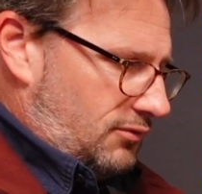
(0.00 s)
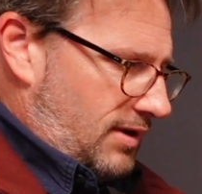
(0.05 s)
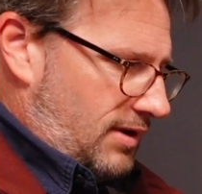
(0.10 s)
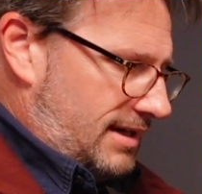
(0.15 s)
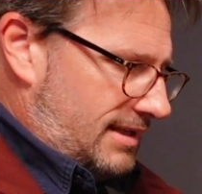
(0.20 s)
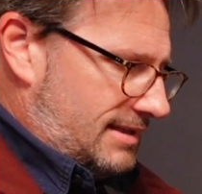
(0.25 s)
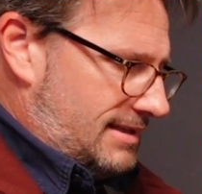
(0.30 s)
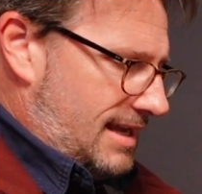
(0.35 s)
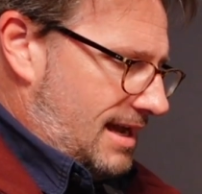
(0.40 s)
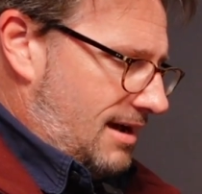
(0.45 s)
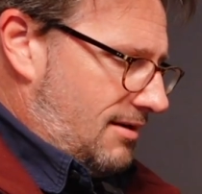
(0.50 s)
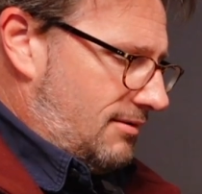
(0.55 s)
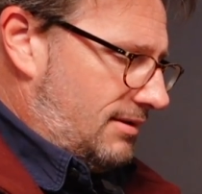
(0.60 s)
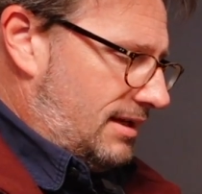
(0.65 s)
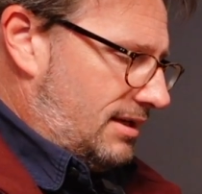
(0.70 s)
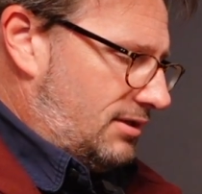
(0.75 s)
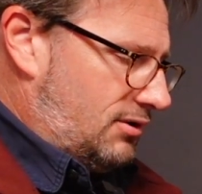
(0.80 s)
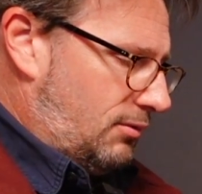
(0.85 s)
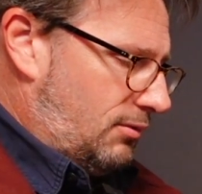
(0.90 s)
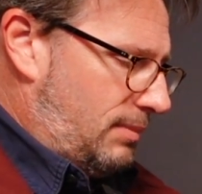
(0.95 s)
write it down
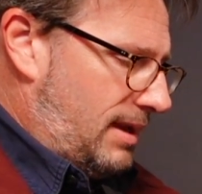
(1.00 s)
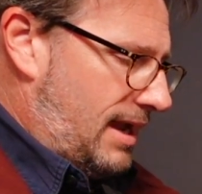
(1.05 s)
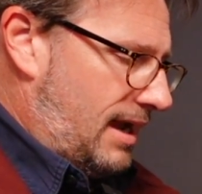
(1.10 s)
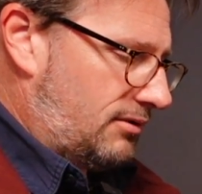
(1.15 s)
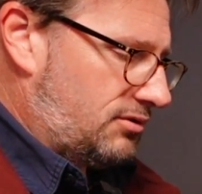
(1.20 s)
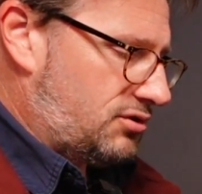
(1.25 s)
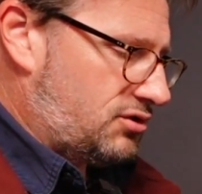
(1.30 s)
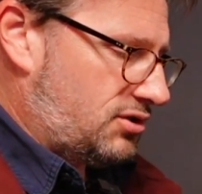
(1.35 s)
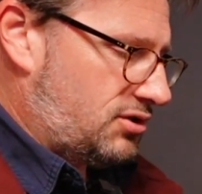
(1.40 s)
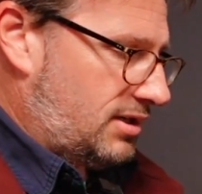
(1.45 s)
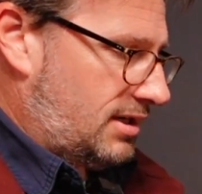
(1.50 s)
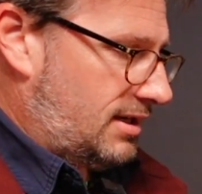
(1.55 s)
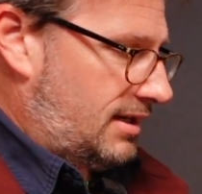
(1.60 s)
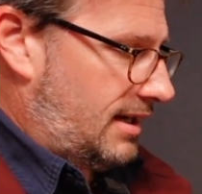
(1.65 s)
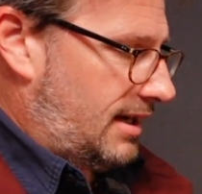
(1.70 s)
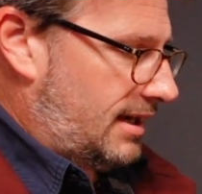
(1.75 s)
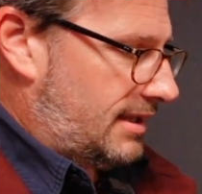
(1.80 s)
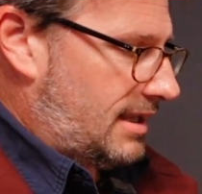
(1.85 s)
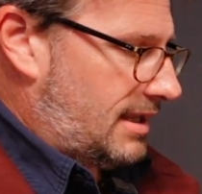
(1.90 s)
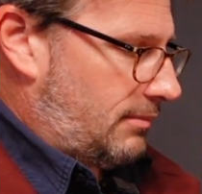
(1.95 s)
in your pouch.
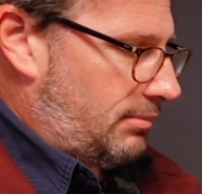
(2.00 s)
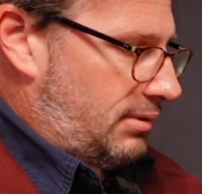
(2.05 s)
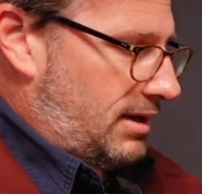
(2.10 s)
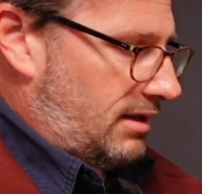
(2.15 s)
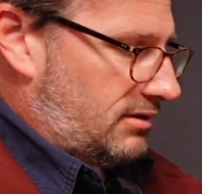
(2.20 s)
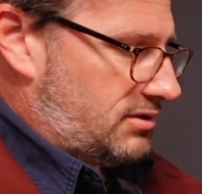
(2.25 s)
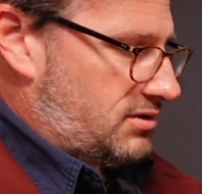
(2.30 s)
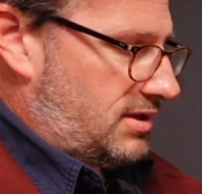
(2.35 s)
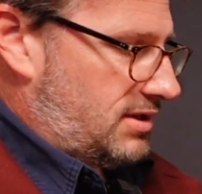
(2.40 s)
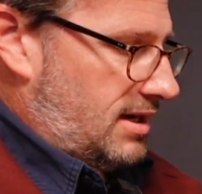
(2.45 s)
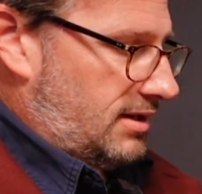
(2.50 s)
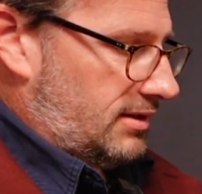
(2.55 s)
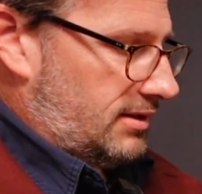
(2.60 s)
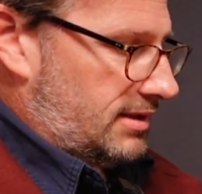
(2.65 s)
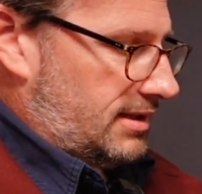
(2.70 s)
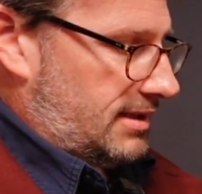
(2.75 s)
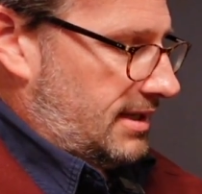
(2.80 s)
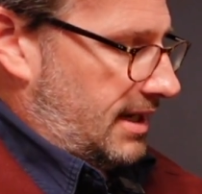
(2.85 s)
And that pouch there, look at